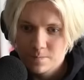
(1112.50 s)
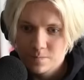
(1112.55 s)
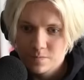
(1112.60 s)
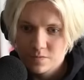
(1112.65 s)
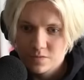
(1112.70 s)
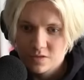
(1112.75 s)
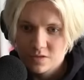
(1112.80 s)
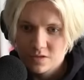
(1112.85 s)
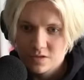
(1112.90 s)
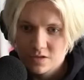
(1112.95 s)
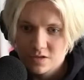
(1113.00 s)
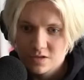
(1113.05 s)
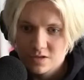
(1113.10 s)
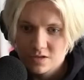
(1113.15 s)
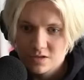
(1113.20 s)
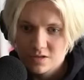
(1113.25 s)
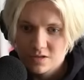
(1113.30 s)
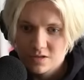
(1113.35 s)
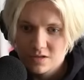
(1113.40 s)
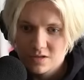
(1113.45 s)

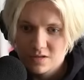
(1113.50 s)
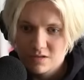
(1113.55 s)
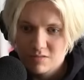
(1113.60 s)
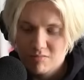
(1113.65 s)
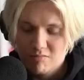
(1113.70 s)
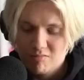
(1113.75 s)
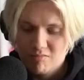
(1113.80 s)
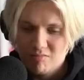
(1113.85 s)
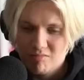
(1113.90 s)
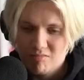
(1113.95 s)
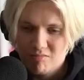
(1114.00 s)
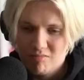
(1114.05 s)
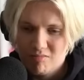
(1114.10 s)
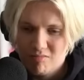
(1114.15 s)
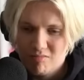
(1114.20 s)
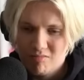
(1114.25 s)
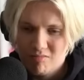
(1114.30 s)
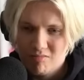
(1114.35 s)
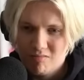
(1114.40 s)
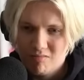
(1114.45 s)

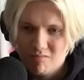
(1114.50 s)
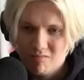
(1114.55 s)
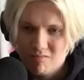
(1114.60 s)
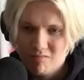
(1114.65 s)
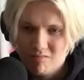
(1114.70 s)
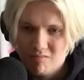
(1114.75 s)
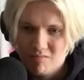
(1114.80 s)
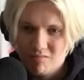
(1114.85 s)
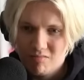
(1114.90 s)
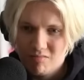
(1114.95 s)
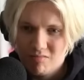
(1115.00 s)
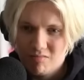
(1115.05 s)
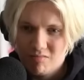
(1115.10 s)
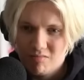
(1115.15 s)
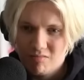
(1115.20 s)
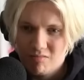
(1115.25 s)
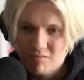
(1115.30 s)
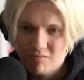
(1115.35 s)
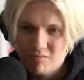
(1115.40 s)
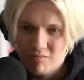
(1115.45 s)

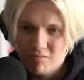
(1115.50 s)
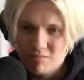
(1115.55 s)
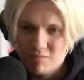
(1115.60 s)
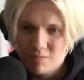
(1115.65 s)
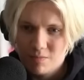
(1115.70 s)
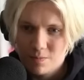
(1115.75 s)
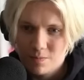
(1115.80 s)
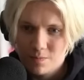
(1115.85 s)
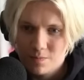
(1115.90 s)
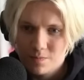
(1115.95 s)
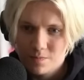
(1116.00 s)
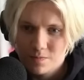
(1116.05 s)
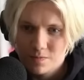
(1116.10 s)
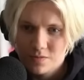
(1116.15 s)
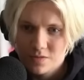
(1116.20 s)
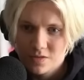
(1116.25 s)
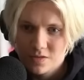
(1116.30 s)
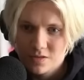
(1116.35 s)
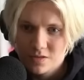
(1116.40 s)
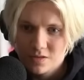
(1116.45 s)

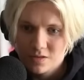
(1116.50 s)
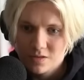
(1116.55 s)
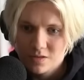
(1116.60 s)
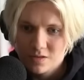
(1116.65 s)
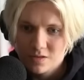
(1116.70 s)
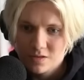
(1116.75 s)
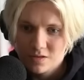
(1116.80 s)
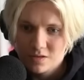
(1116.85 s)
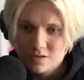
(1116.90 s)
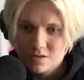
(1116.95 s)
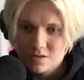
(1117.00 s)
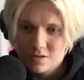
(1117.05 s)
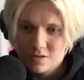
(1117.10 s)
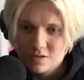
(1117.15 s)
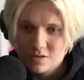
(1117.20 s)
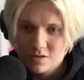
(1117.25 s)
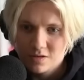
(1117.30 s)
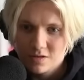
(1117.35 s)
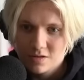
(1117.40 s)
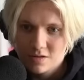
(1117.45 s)

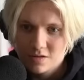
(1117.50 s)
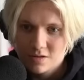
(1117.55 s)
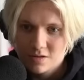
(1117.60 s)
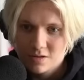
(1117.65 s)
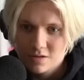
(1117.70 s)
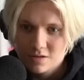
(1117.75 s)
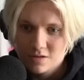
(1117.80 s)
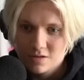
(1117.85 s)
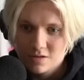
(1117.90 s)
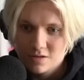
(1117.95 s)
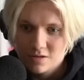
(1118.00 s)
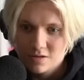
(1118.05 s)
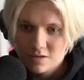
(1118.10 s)
(silent)